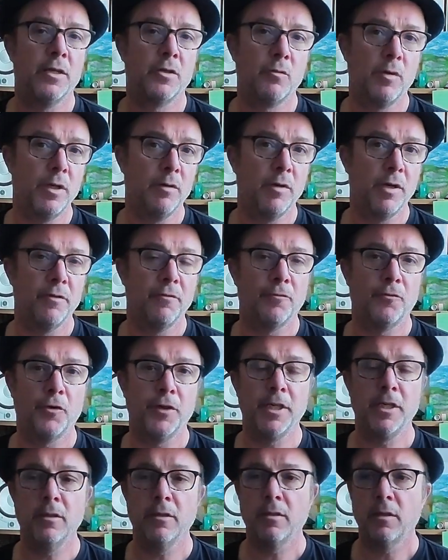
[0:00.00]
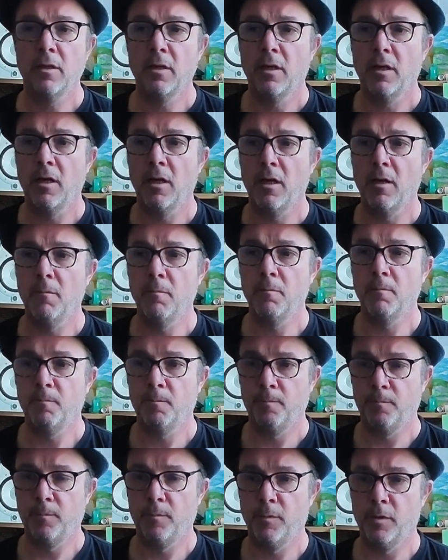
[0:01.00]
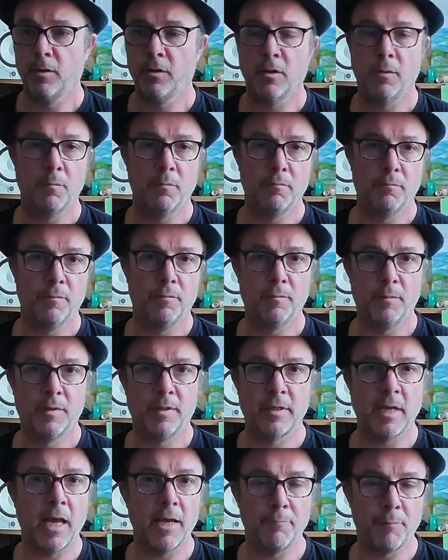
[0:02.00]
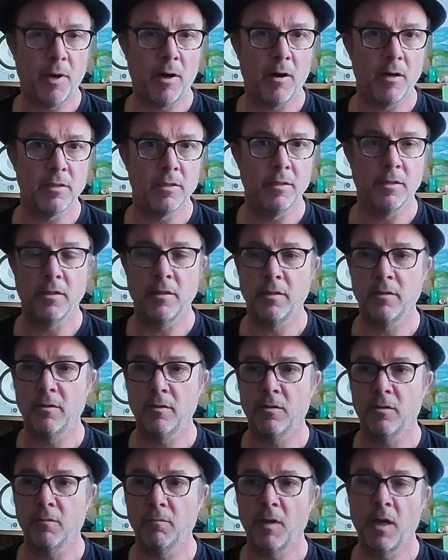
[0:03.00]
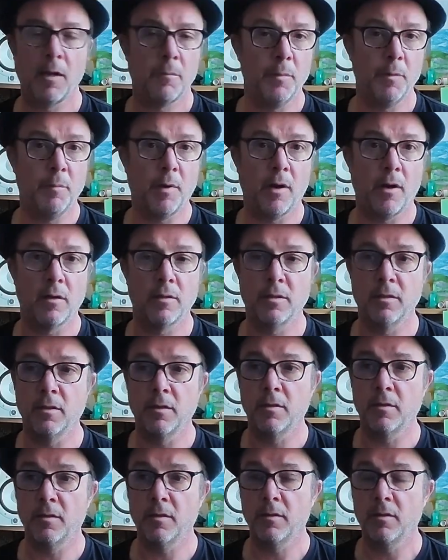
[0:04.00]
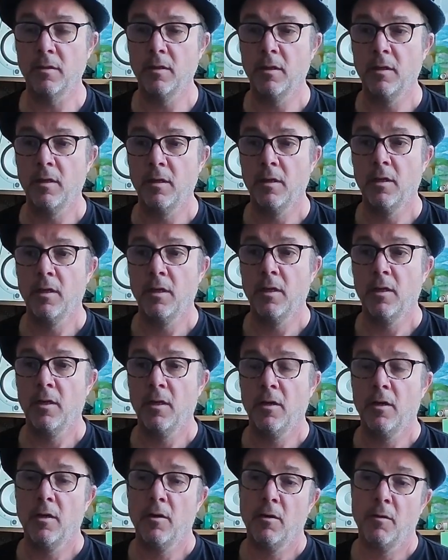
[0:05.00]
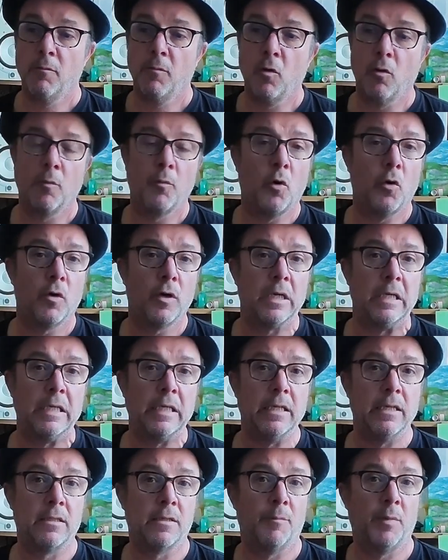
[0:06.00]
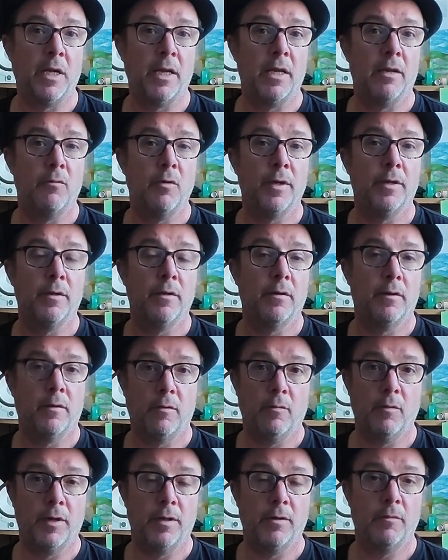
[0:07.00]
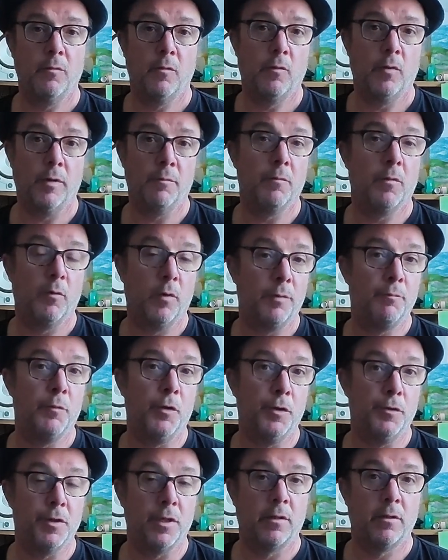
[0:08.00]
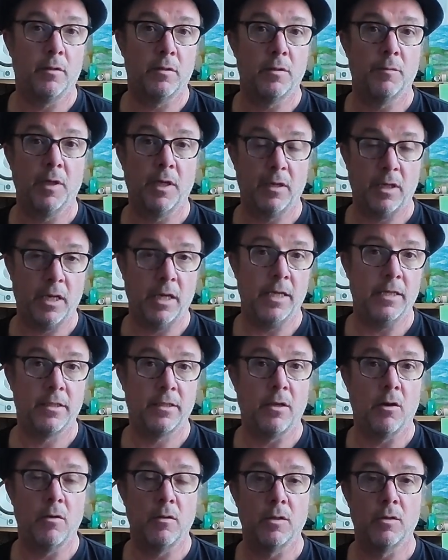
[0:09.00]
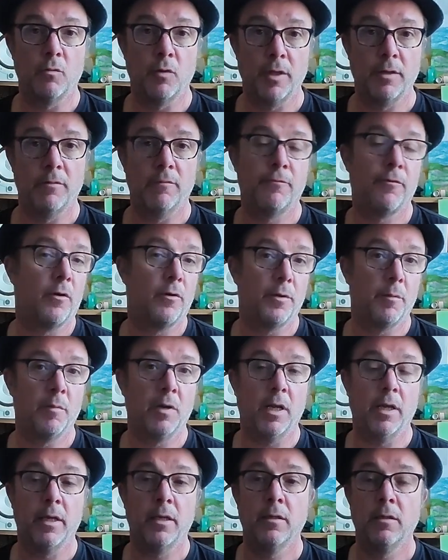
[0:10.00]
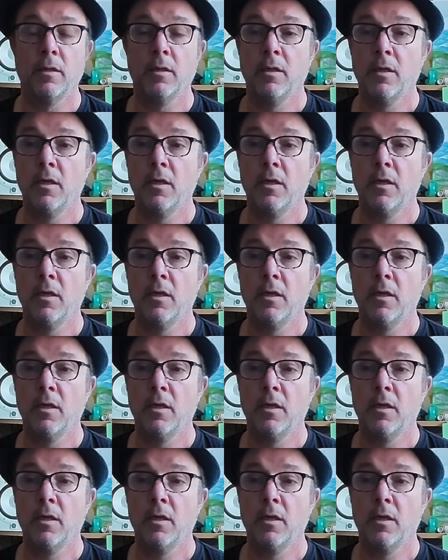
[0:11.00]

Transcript: It's really, really funny. There's some sad parts in it, there's some happy parts in it, and more importantly, it's a play written with music. There's about 8 songs written for the play.